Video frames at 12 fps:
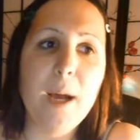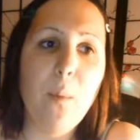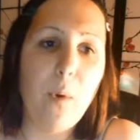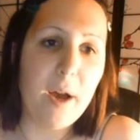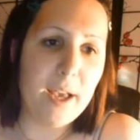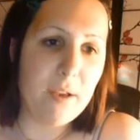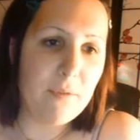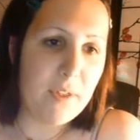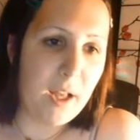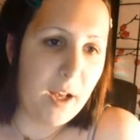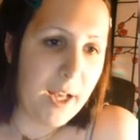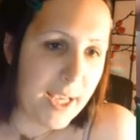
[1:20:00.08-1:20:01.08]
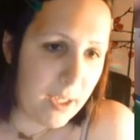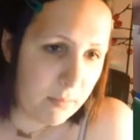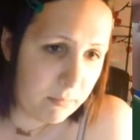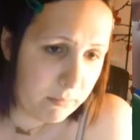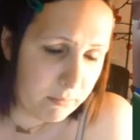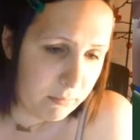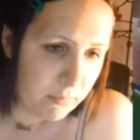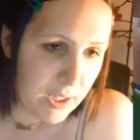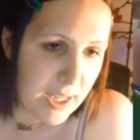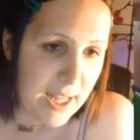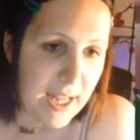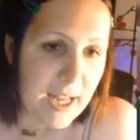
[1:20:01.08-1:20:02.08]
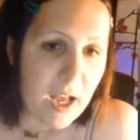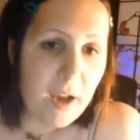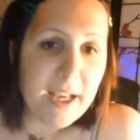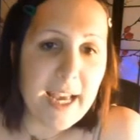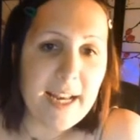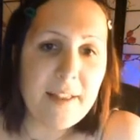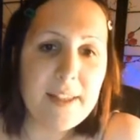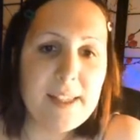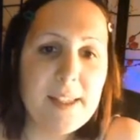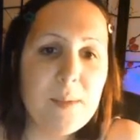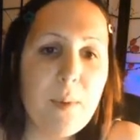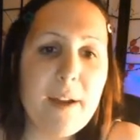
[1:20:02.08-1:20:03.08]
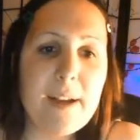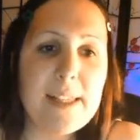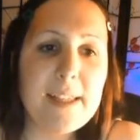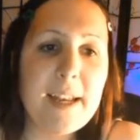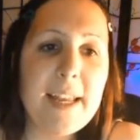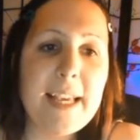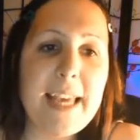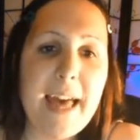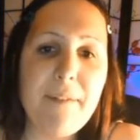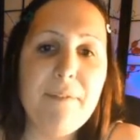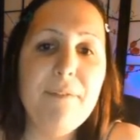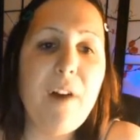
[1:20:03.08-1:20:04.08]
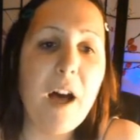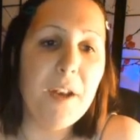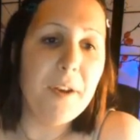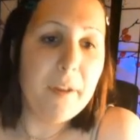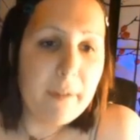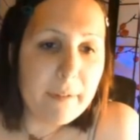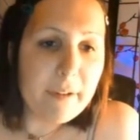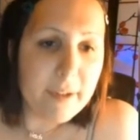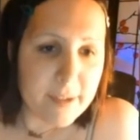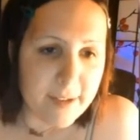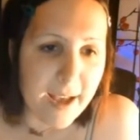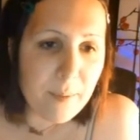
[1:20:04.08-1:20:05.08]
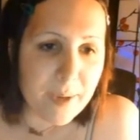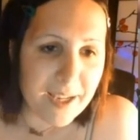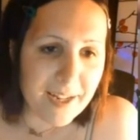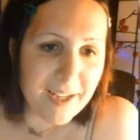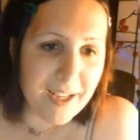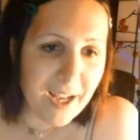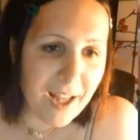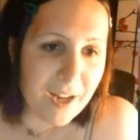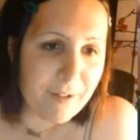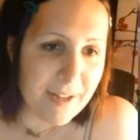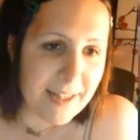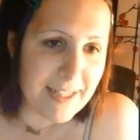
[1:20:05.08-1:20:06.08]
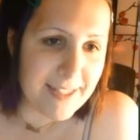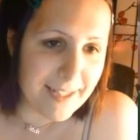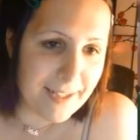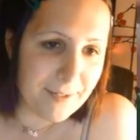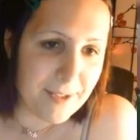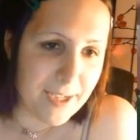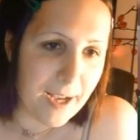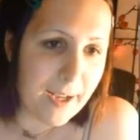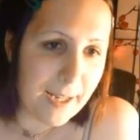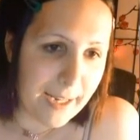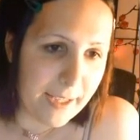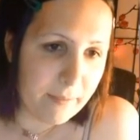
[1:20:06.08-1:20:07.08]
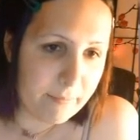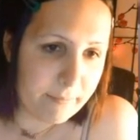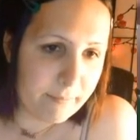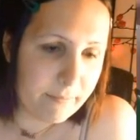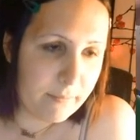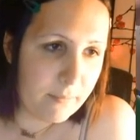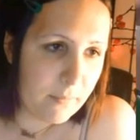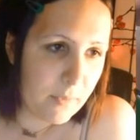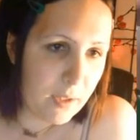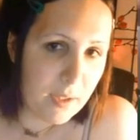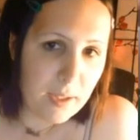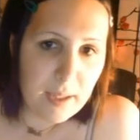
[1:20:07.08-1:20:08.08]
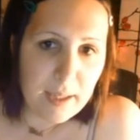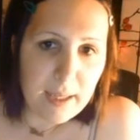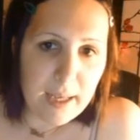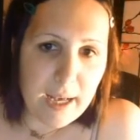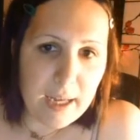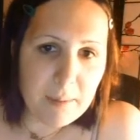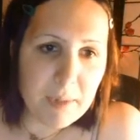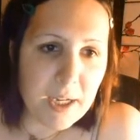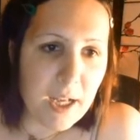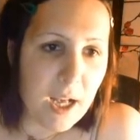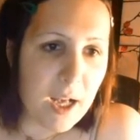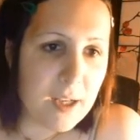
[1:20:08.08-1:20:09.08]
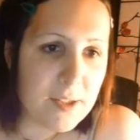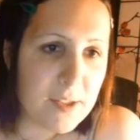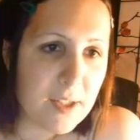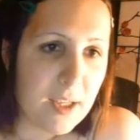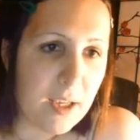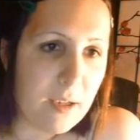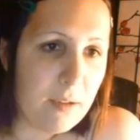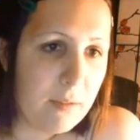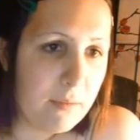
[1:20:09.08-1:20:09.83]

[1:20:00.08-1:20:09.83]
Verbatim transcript: white of the eye. Okay, now this is where it's going to get fun. Because now we're going to colour in this little duckling. And I'm going to ask you